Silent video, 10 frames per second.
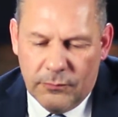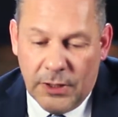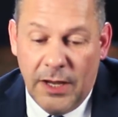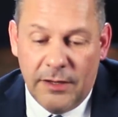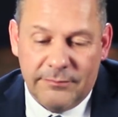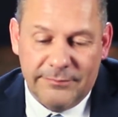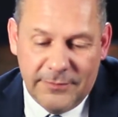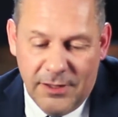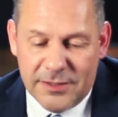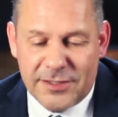Hey,
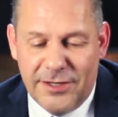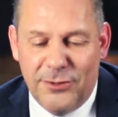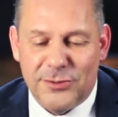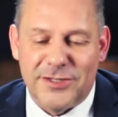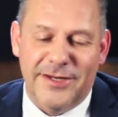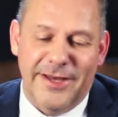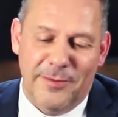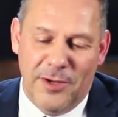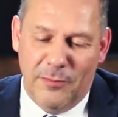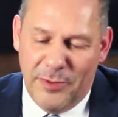lots of news tonight
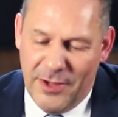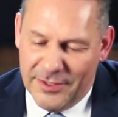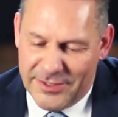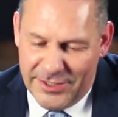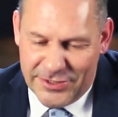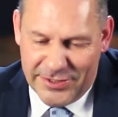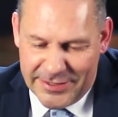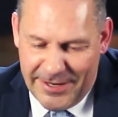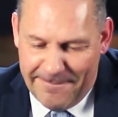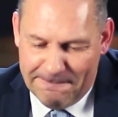about politicians,
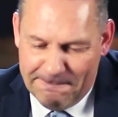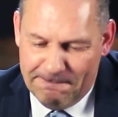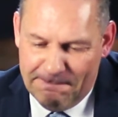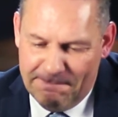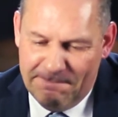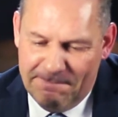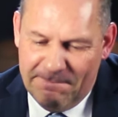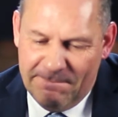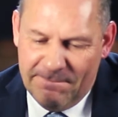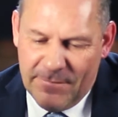eh?
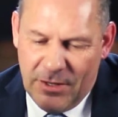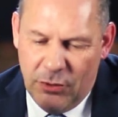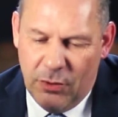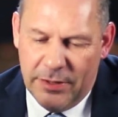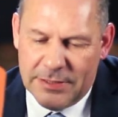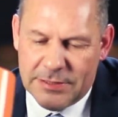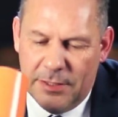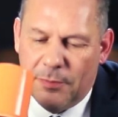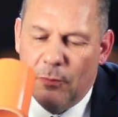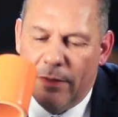Who are they
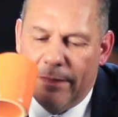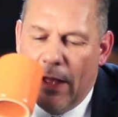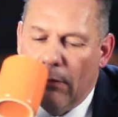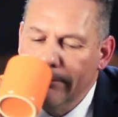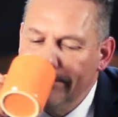sleeping with now?